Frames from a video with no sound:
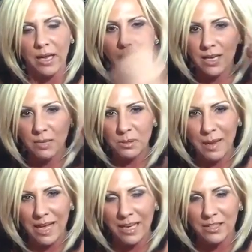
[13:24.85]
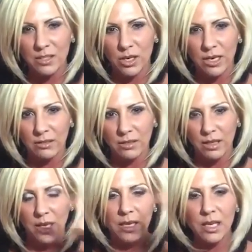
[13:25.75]
It keeps my head on straight.
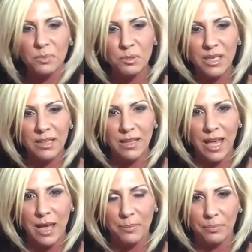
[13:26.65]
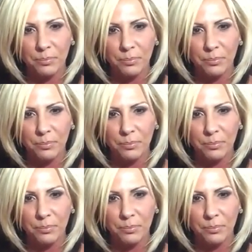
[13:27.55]
It keeps me in the game.